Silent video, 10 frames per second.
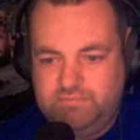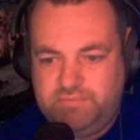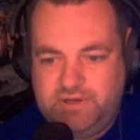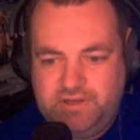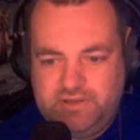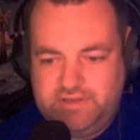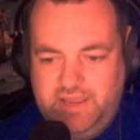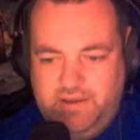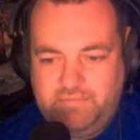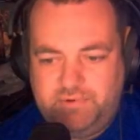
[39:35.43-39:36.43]
But
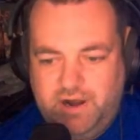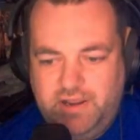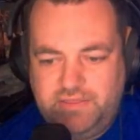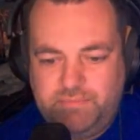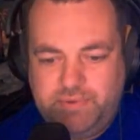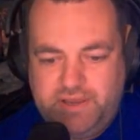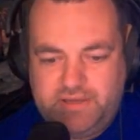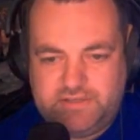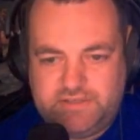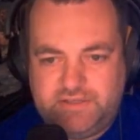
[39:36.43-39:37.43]
yeah, probably the
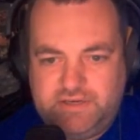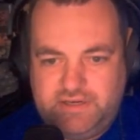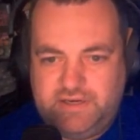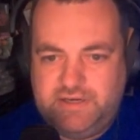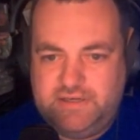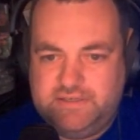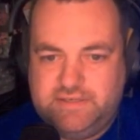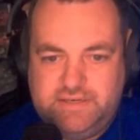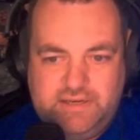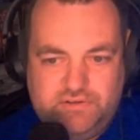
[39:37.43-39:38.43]
best
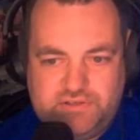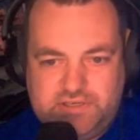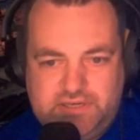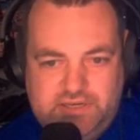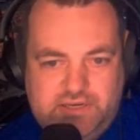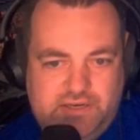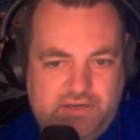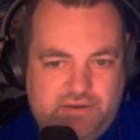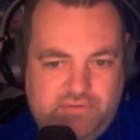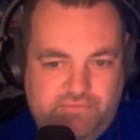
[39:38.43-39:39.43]

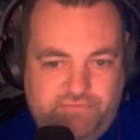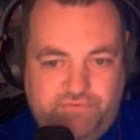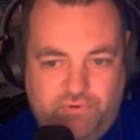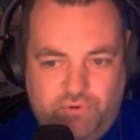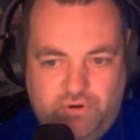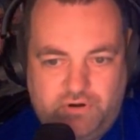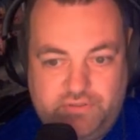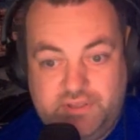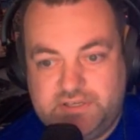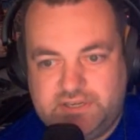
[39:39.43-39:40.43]
DLC for
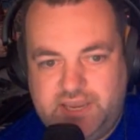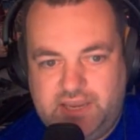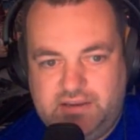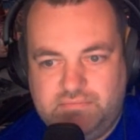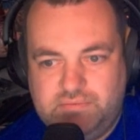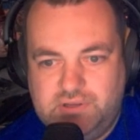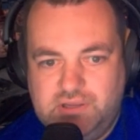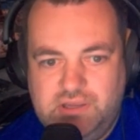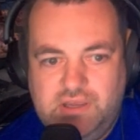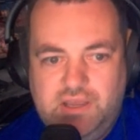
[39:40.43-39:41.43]
this game,
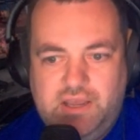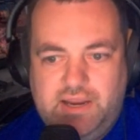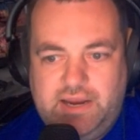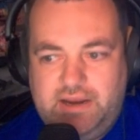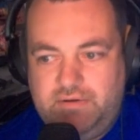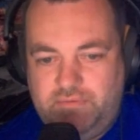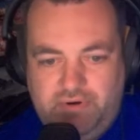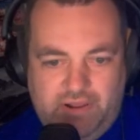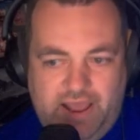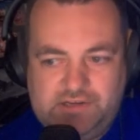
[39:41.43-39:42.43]
and
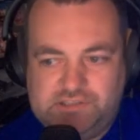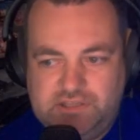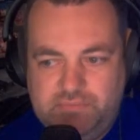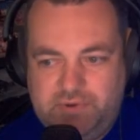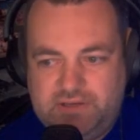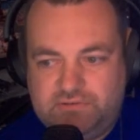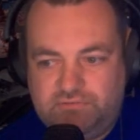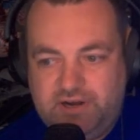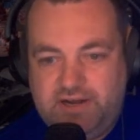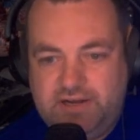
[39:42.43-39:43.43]
actually the best
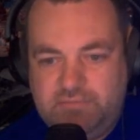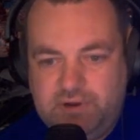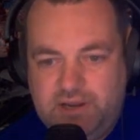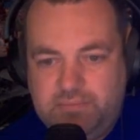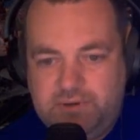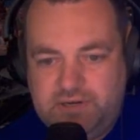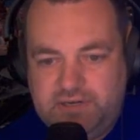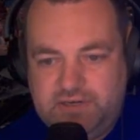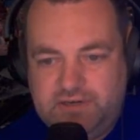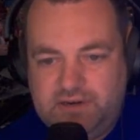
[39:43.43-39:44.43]
written in my
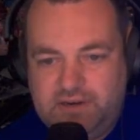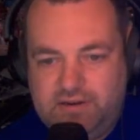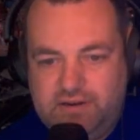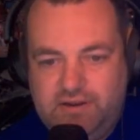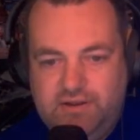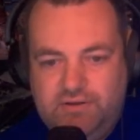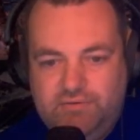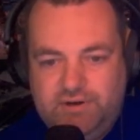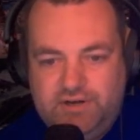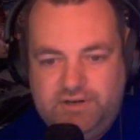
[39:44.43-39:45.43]
opinion,
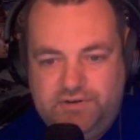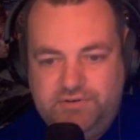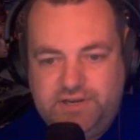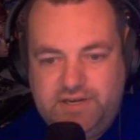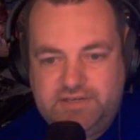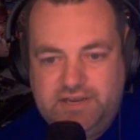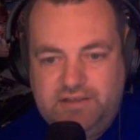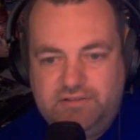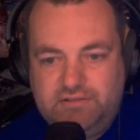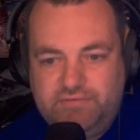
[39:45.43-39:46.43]
where you take
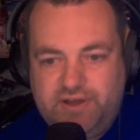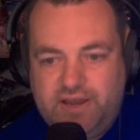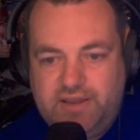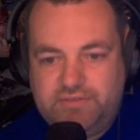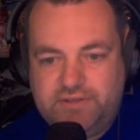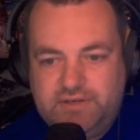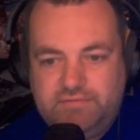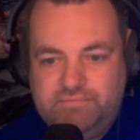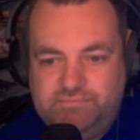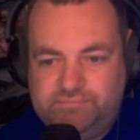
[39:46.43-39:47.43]
down Leviathan,